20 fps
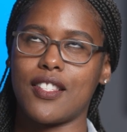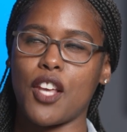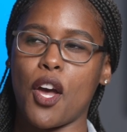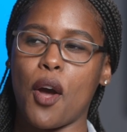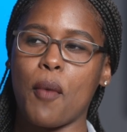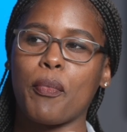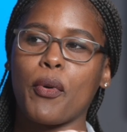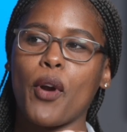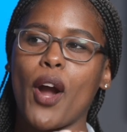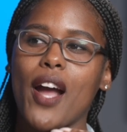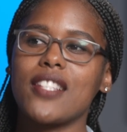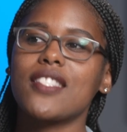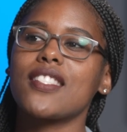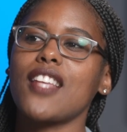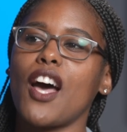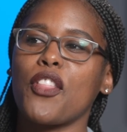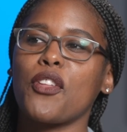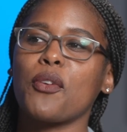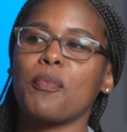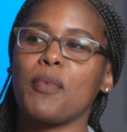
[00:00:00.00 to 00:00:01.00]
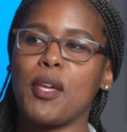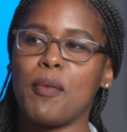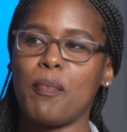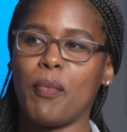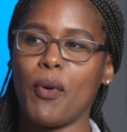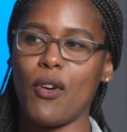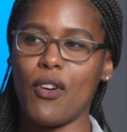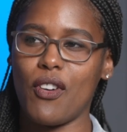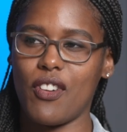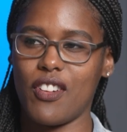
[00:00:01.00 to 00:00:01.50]
oppress other
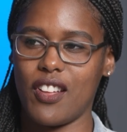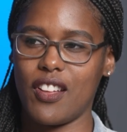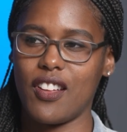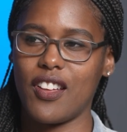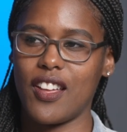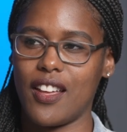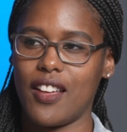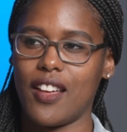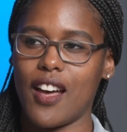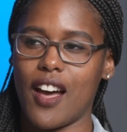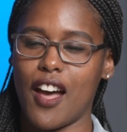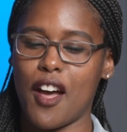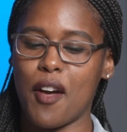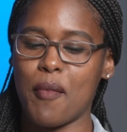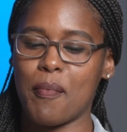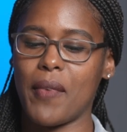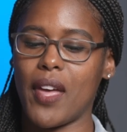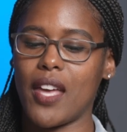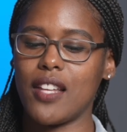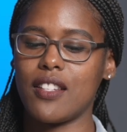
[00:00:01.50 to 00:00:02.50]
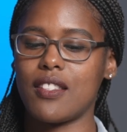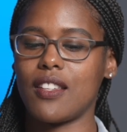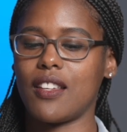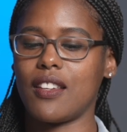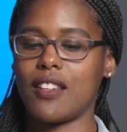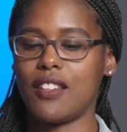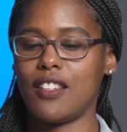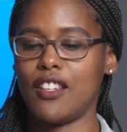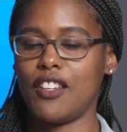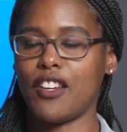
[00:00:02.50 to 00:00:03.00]
people and
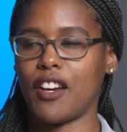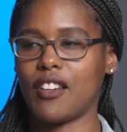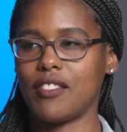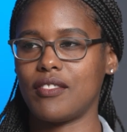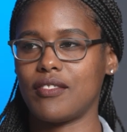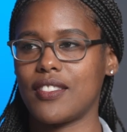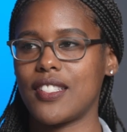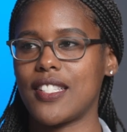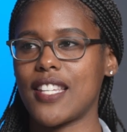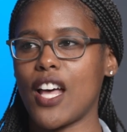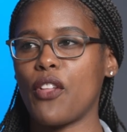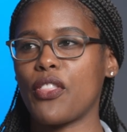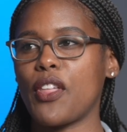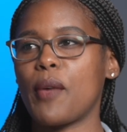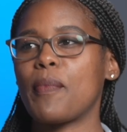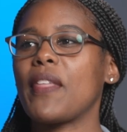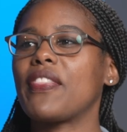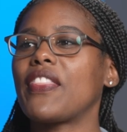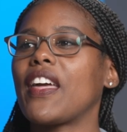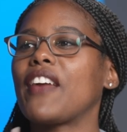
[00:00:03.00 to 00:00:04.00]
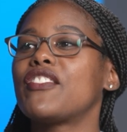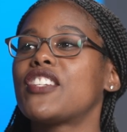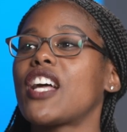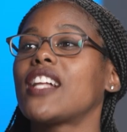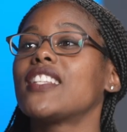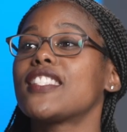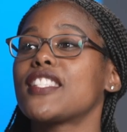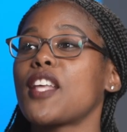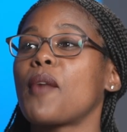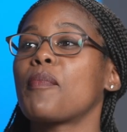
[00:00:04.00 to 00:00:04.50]
to, tell them that they've
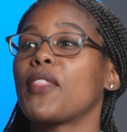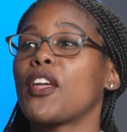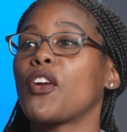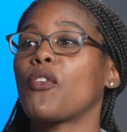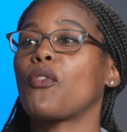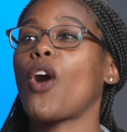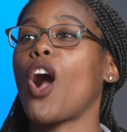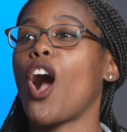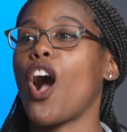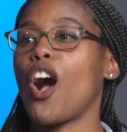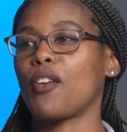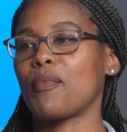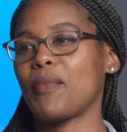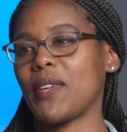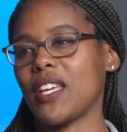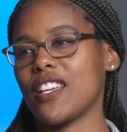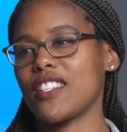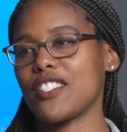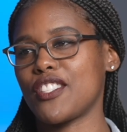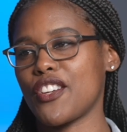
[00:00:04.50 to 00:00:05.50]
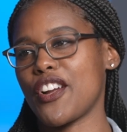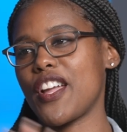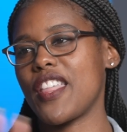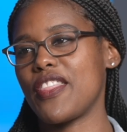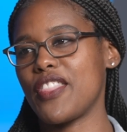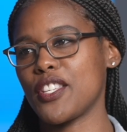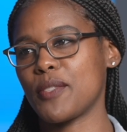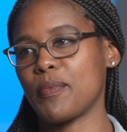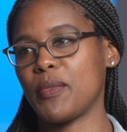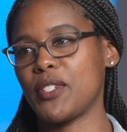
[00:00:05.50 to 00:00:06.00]
done something wrong because they're
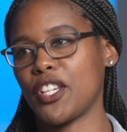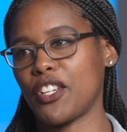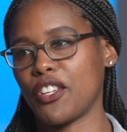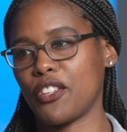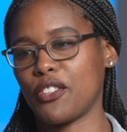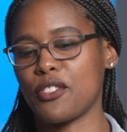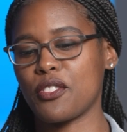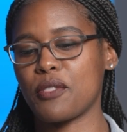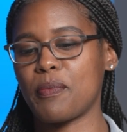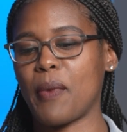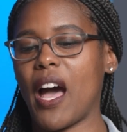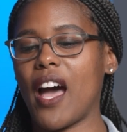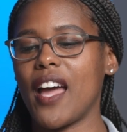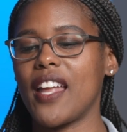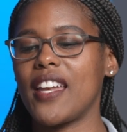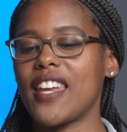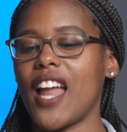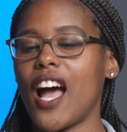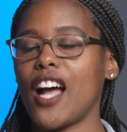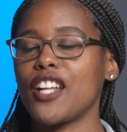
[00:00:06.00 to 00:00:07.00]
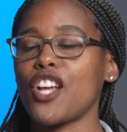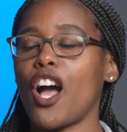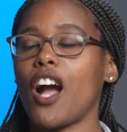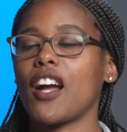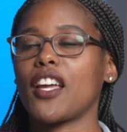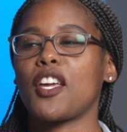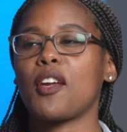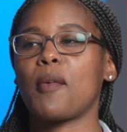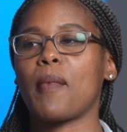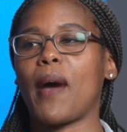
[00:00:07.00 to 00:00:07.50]
in this particular spot, not
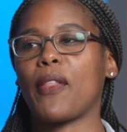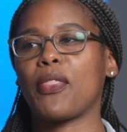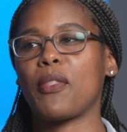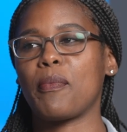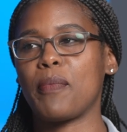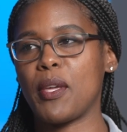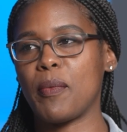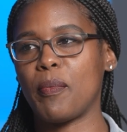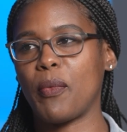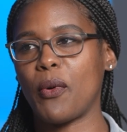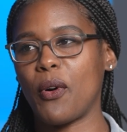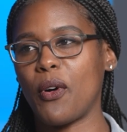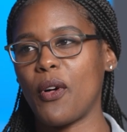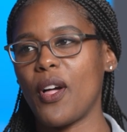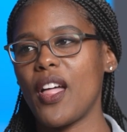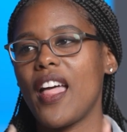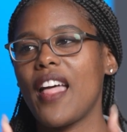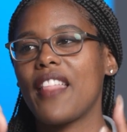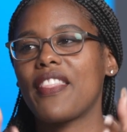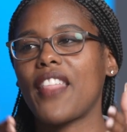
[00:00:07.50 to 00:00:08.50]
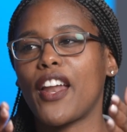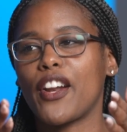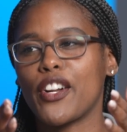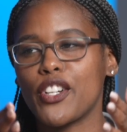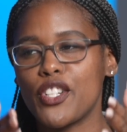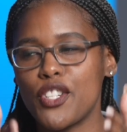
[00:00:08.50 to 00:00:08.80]
talking about the people that are